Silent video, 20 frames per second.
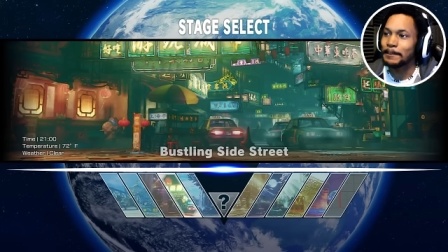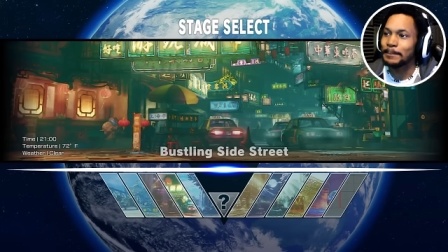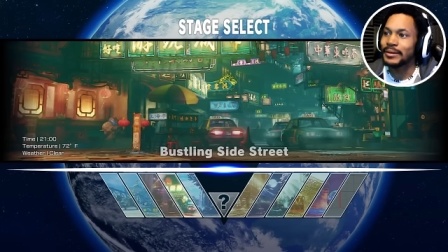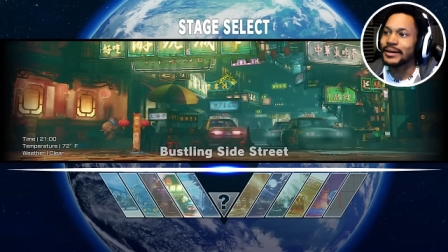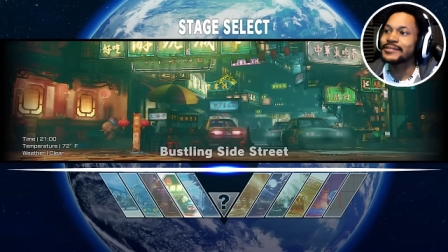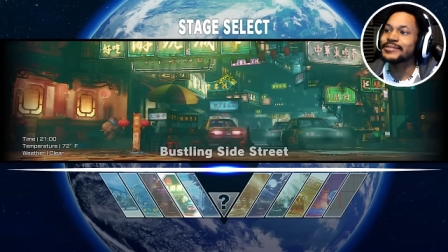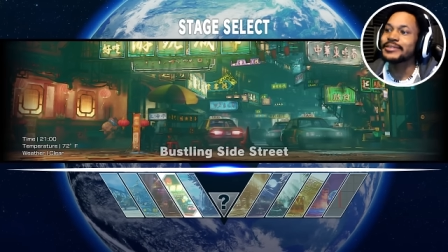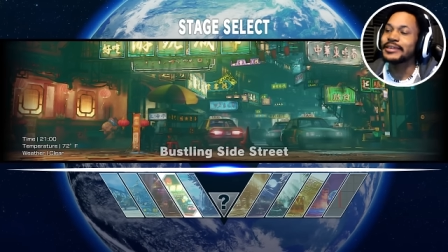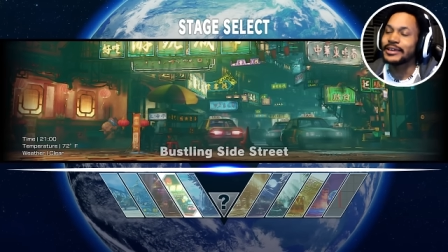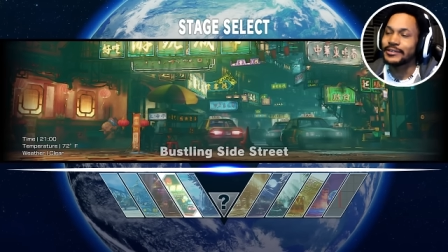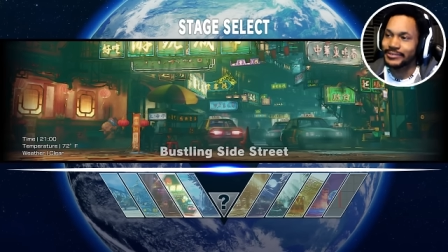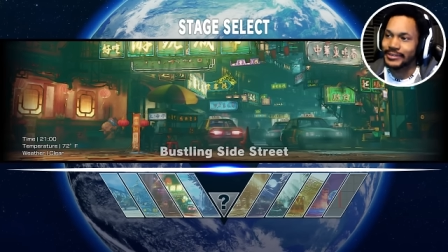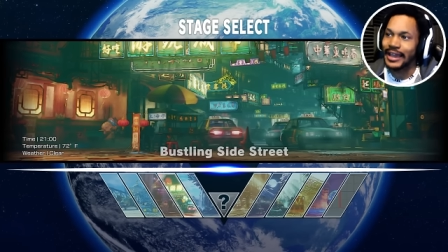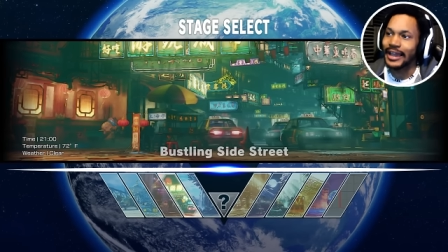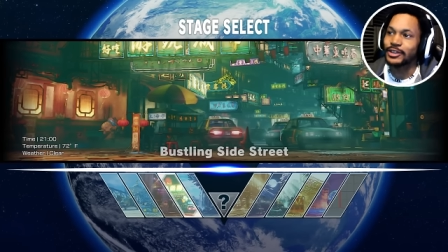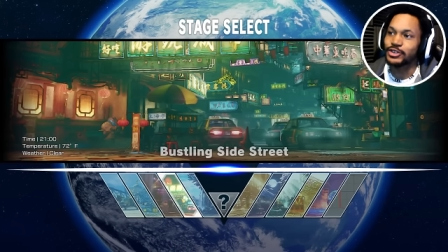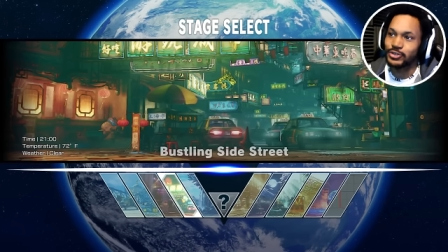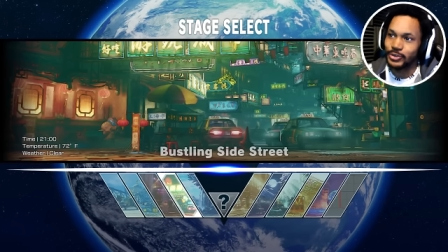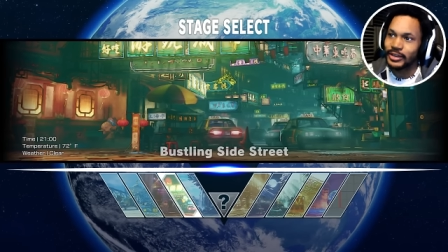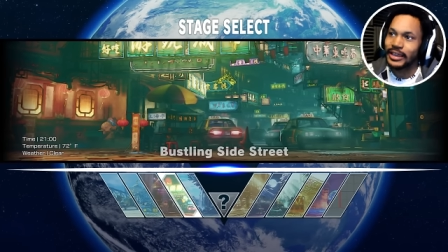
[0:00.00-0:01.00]
Bustling
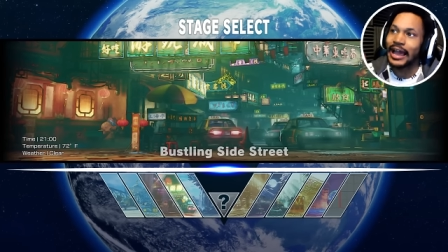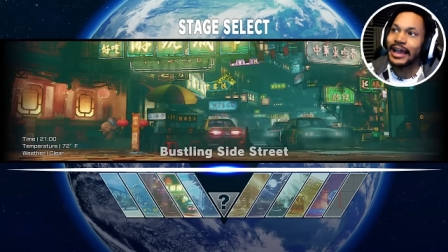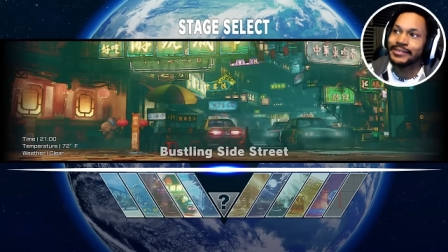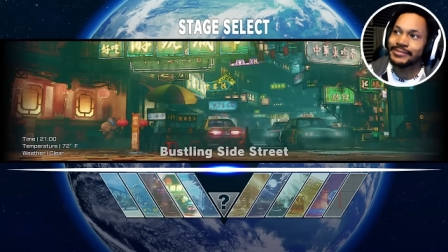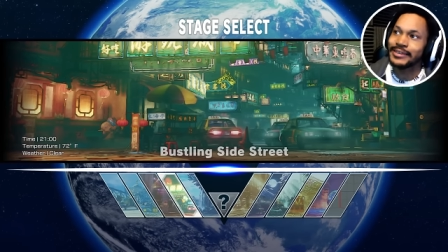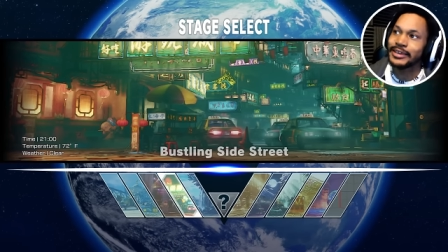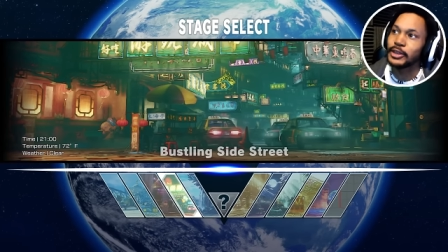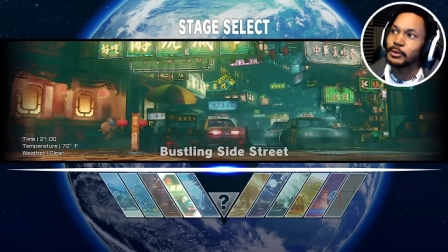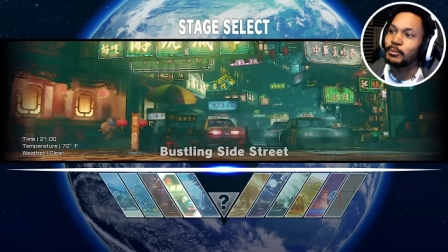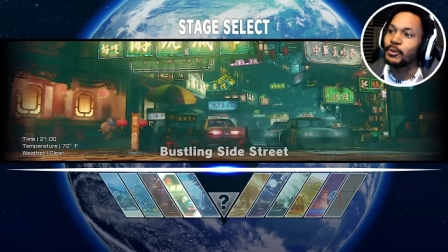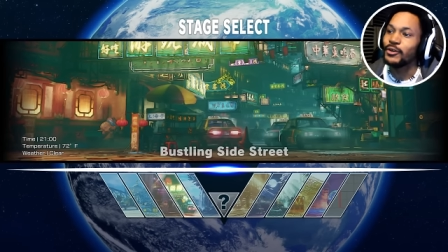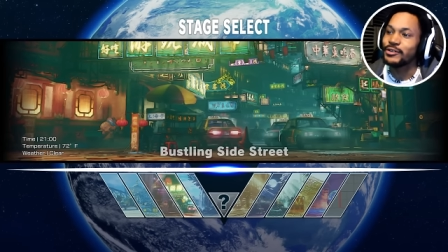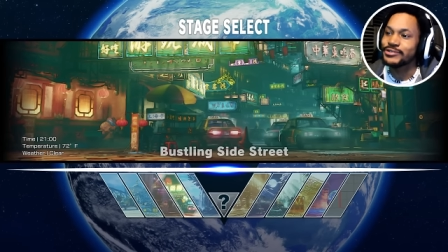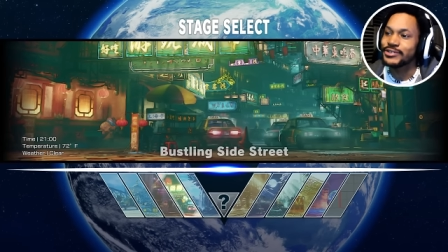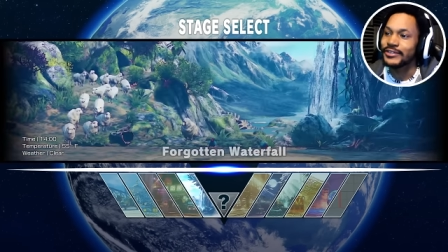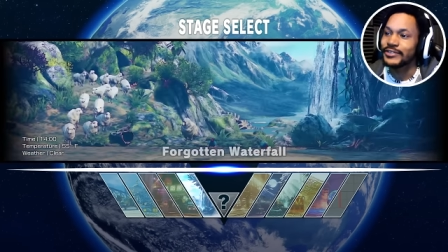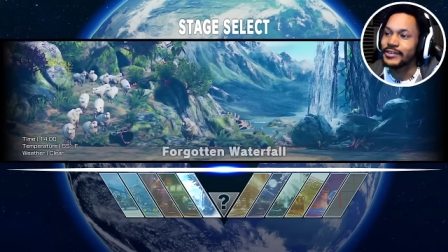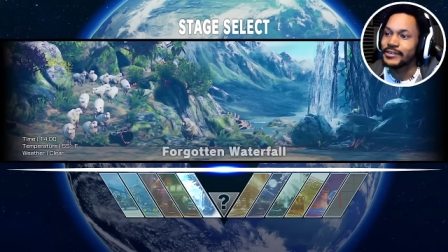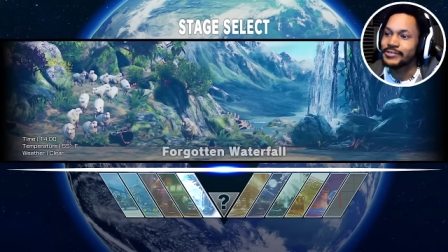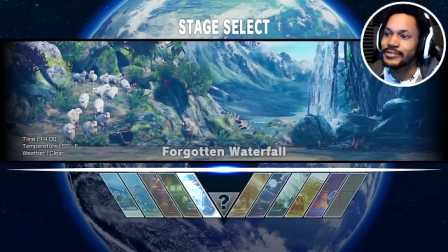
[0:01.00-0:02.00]
Side Street. I seen the
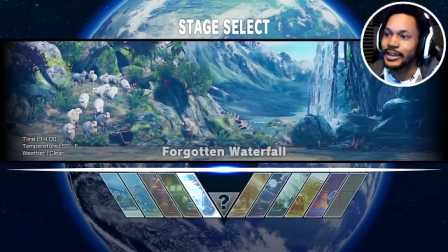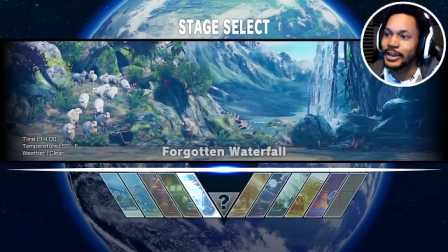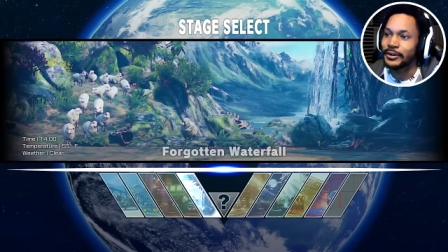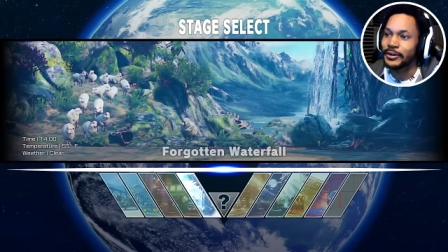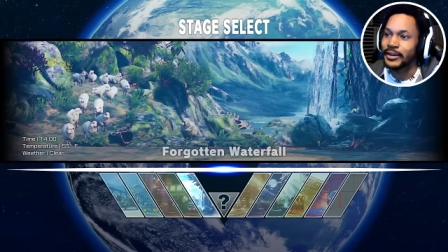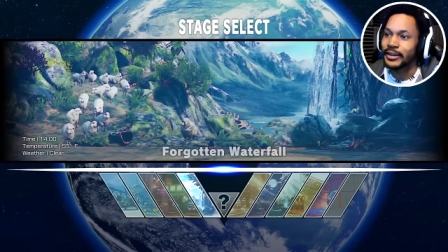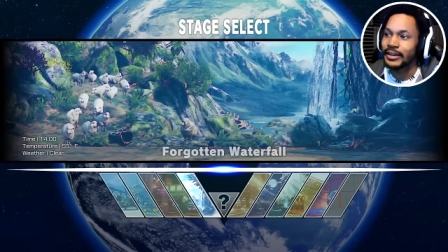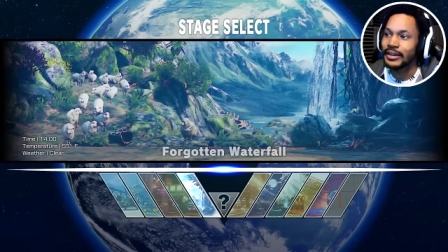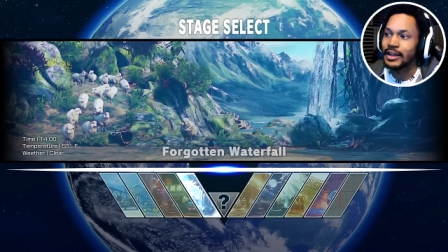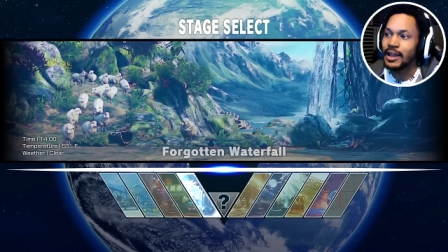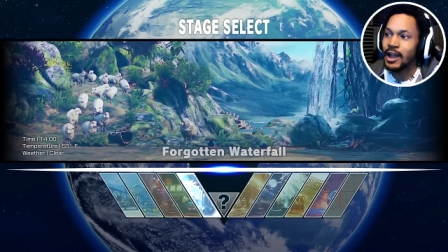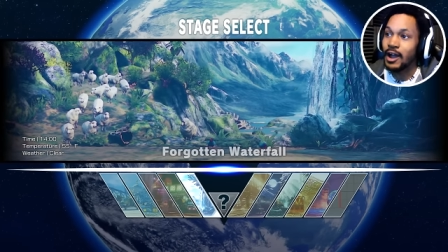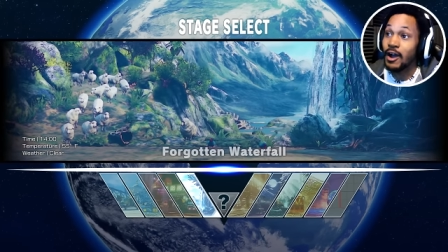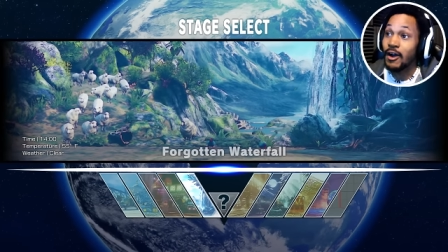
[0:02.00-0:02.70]
most of this area.